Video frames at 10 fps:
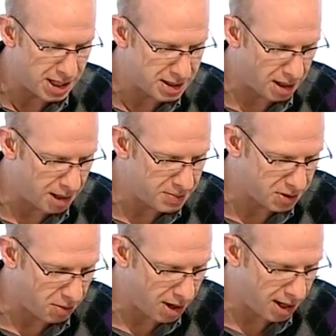in Times
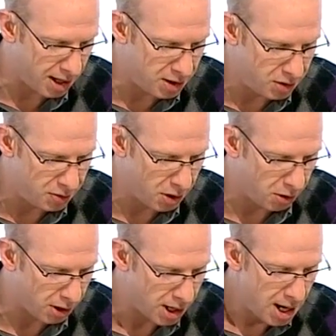Square in New
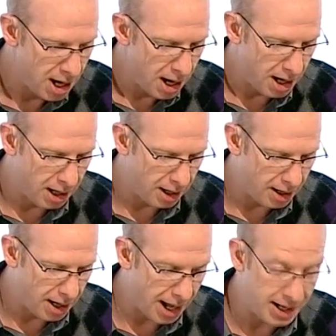York.
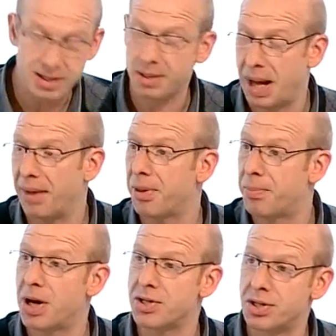And it's about the
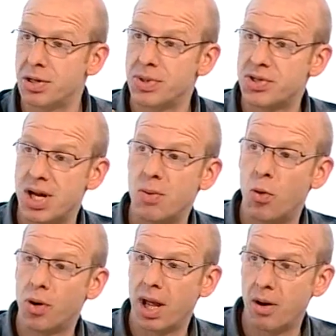person who was seen
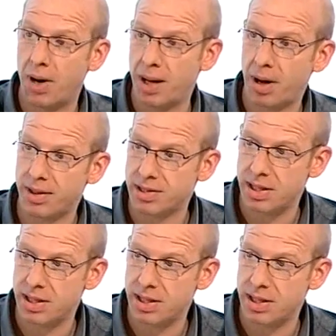walking away by the